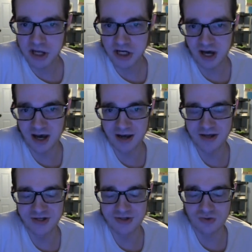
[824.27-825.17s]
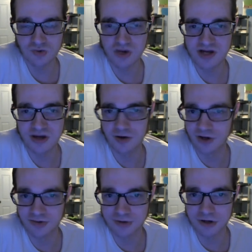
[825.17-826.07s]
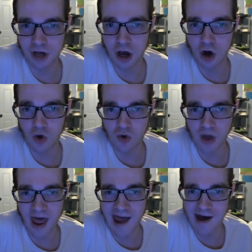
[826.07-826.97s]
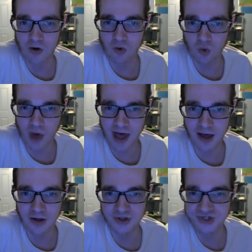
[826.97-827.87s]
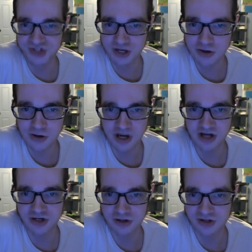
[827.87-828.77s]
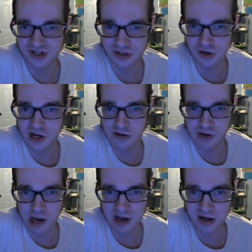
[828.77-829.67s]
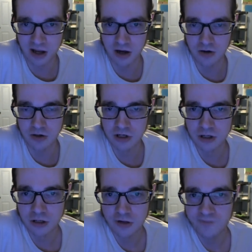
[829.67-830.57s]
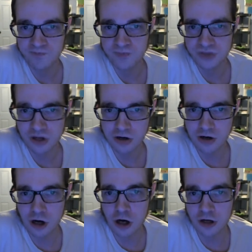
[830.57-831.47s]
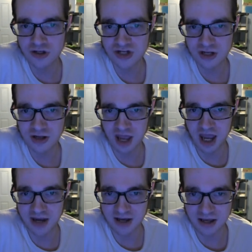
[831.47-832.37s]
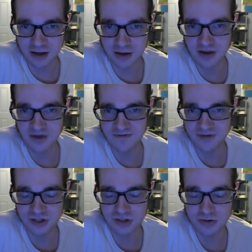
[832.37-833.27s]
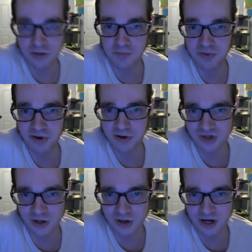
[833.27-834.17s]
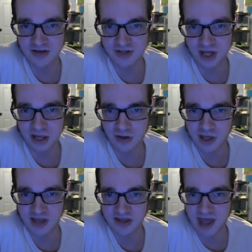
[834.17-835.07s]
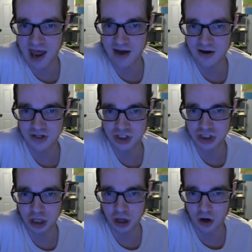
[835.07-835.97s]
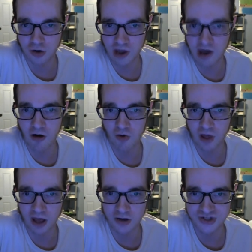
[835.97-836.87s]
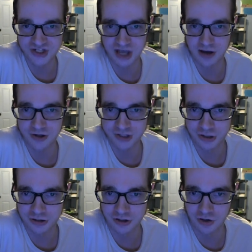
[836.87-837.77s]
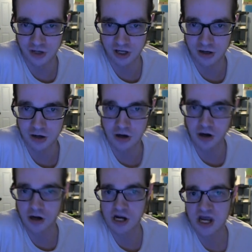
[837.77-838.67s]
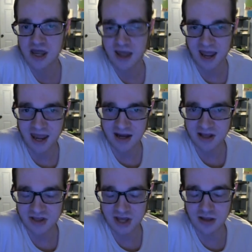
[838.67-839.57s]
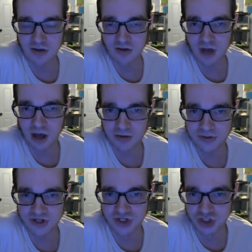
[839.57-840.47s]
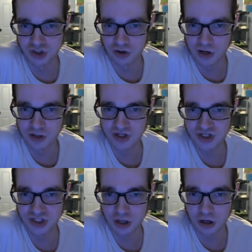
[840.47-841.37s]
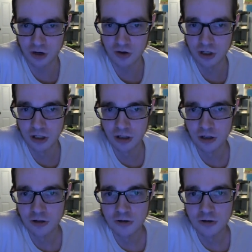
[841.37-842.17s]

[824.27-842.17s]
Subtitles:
because we don't even know how well Zyuranger is doing right now. There aren't any official numbers or anything like that to show how well sales are doing or anything of the sort, so